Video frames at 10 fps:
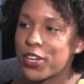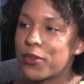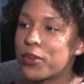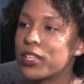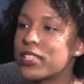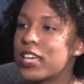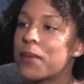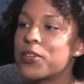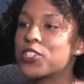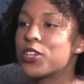You're really
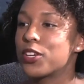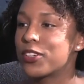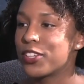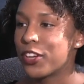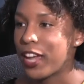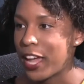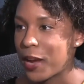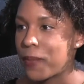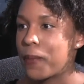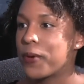damaging your
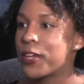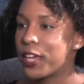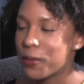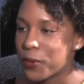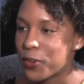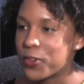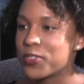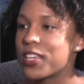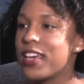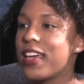hair by putting
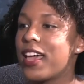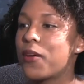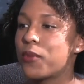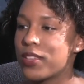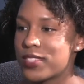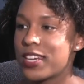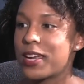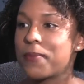chemicals and weaves in it.